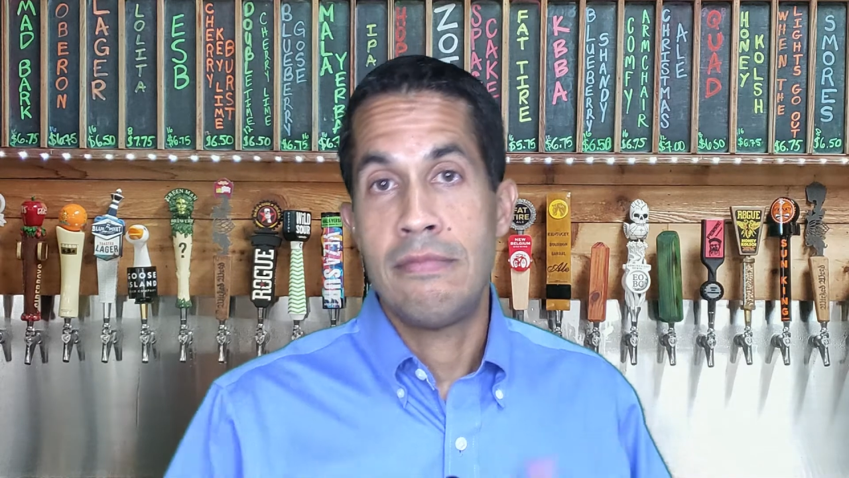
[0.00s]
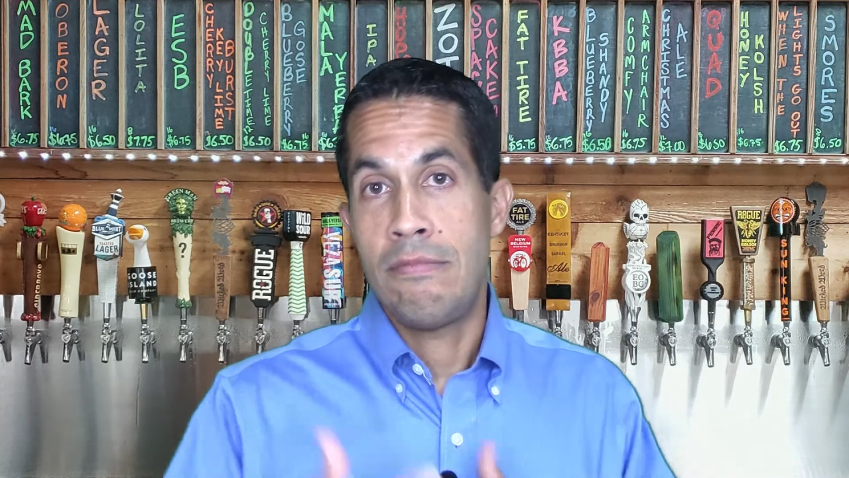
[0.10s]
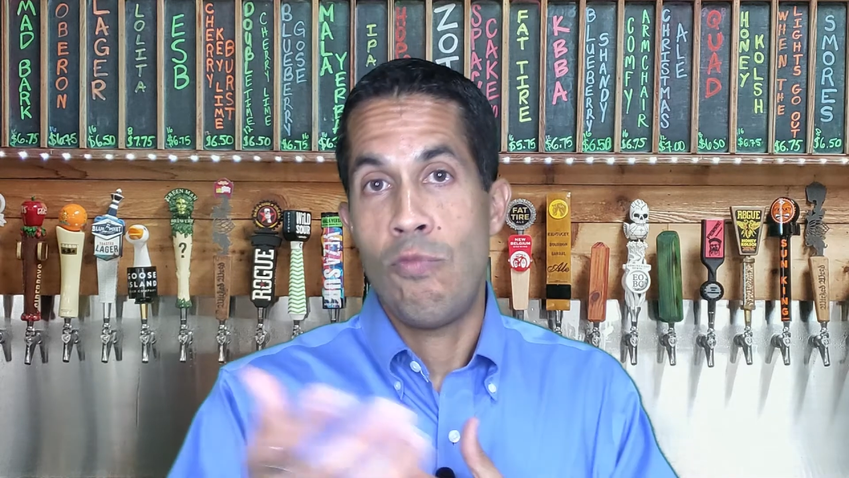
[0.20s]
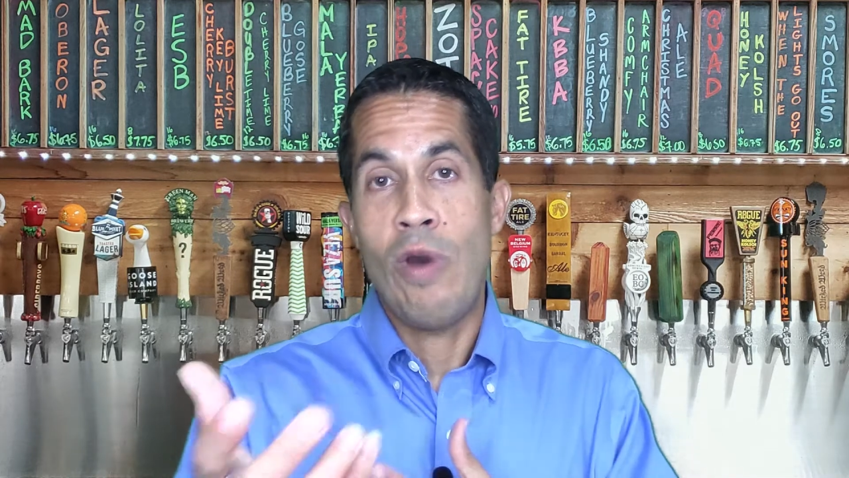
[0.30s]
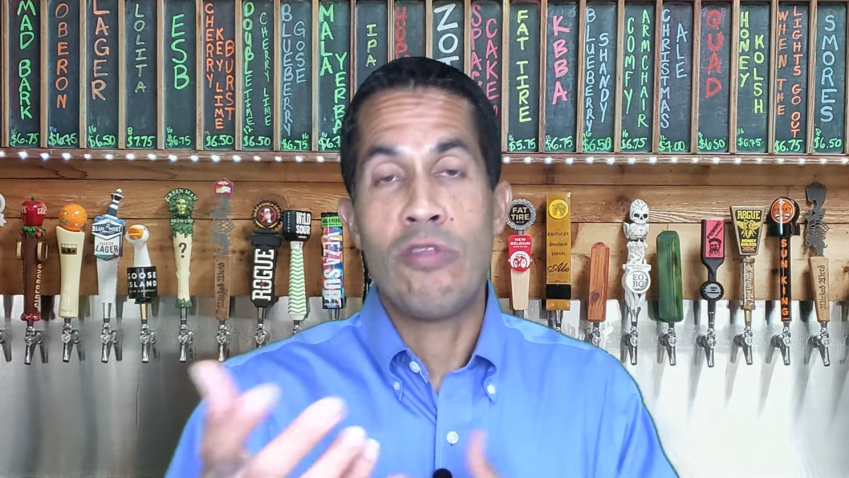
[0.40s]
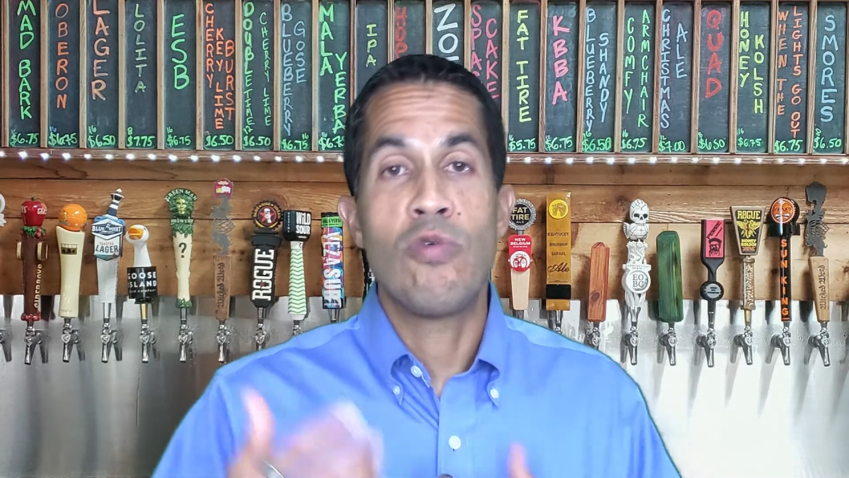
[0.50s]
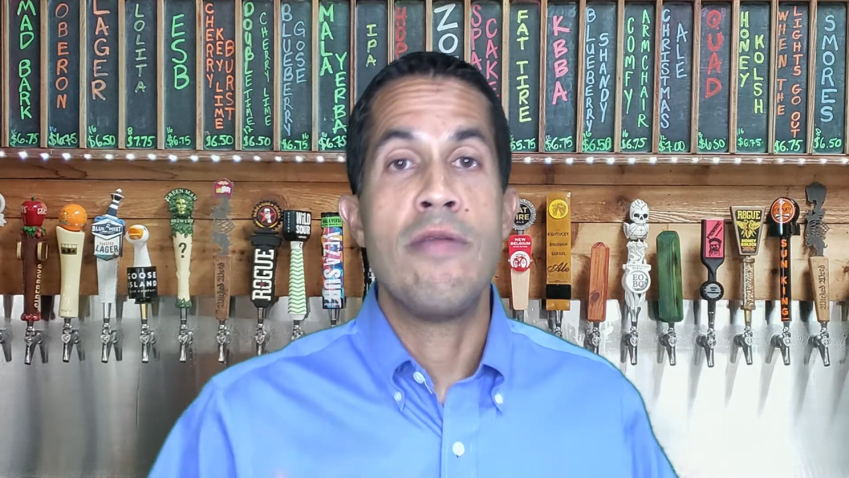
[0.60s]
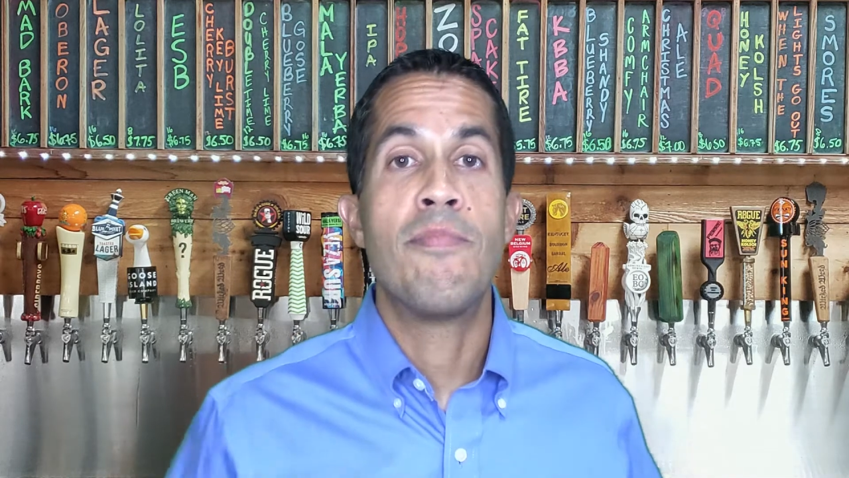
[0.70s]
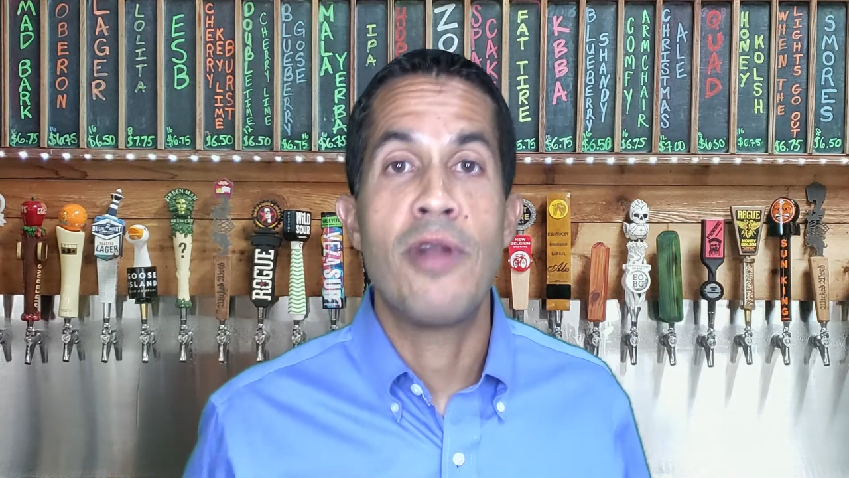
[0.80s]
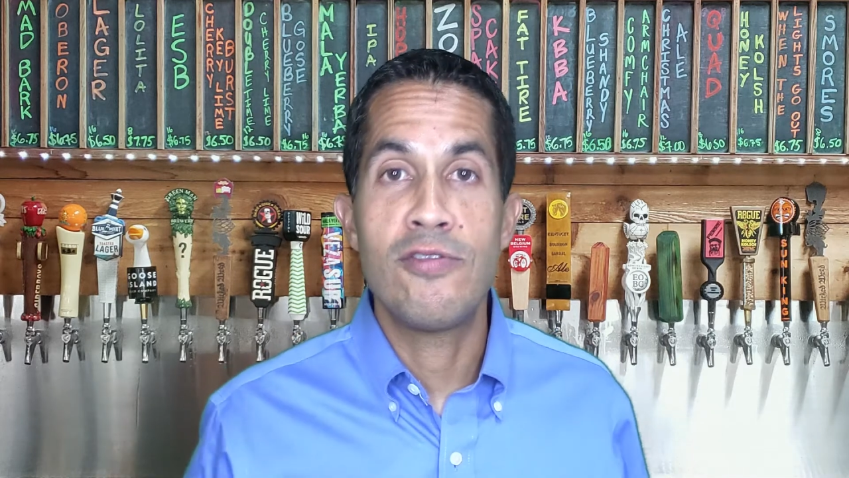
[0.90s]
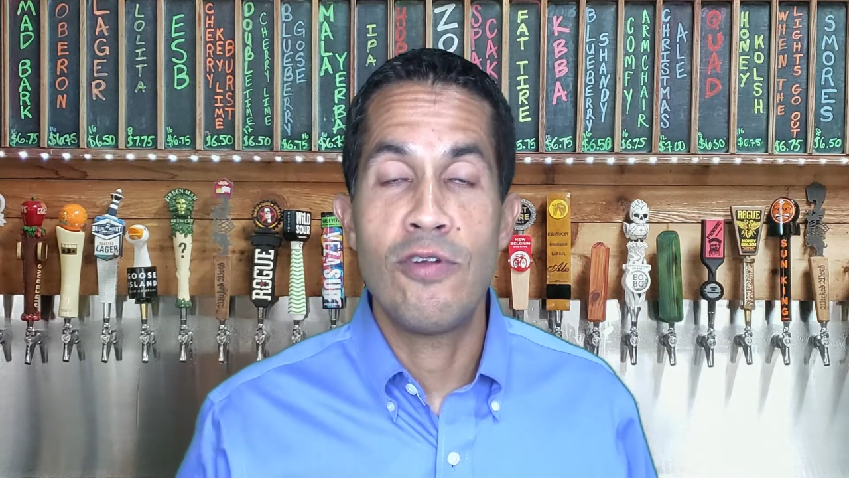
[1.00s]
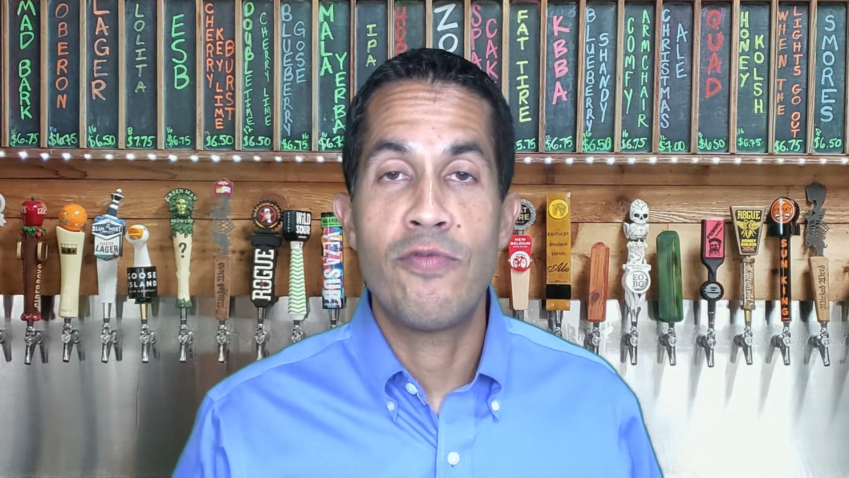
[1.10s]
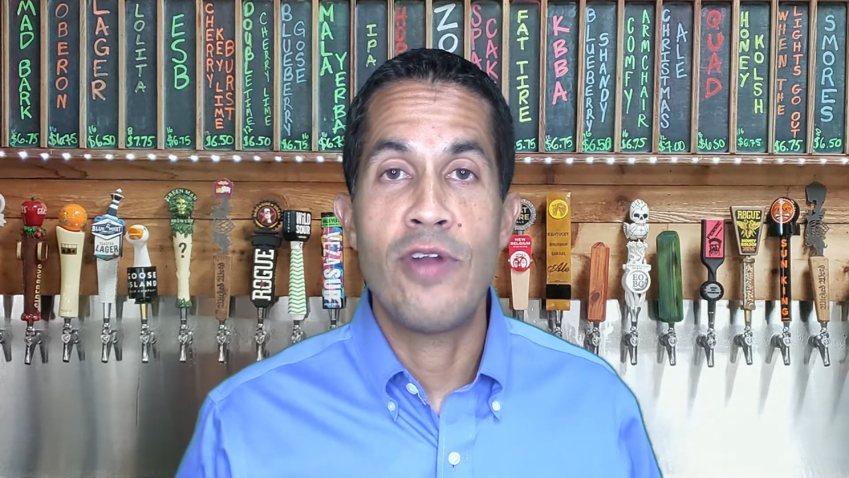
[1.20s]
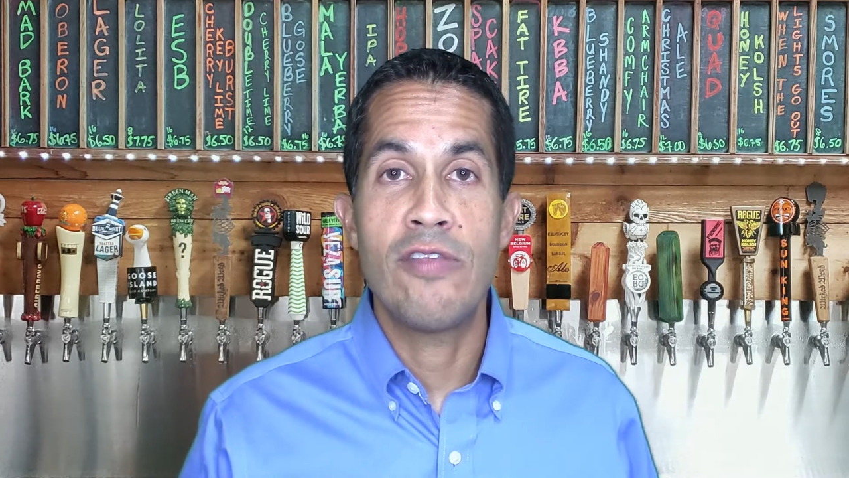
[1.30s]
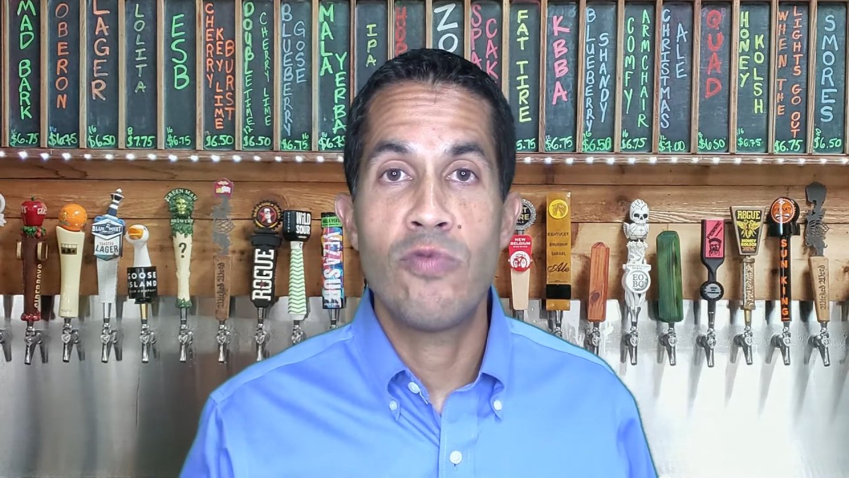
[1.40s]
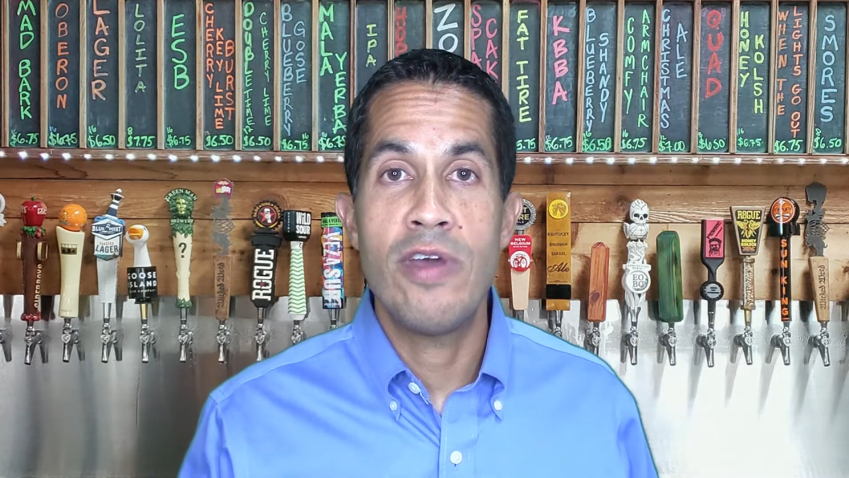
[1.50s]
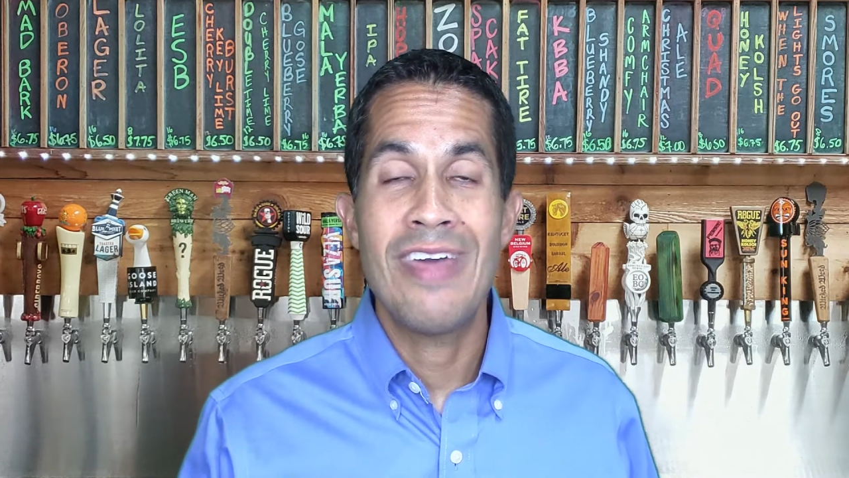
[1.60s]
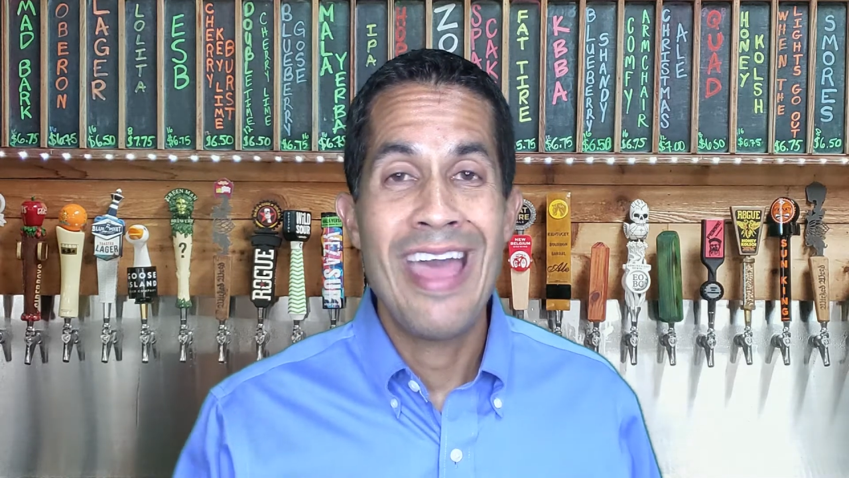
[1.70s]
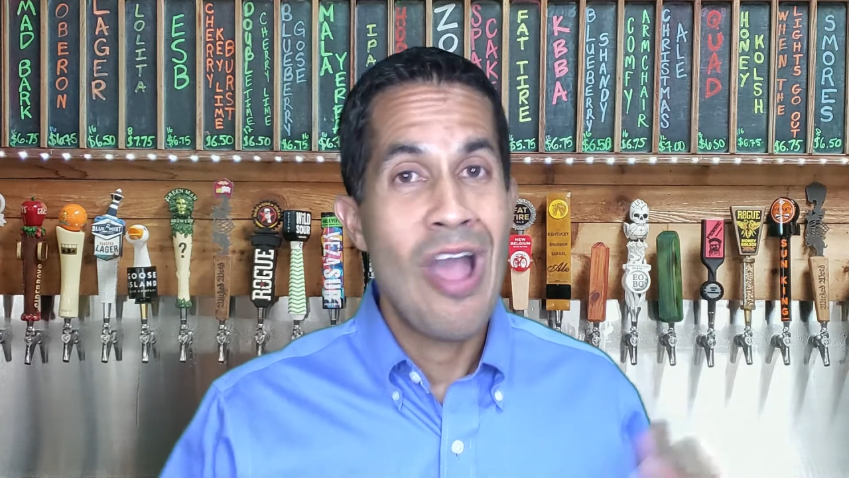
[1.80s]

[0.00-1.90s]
one to impress your friends with,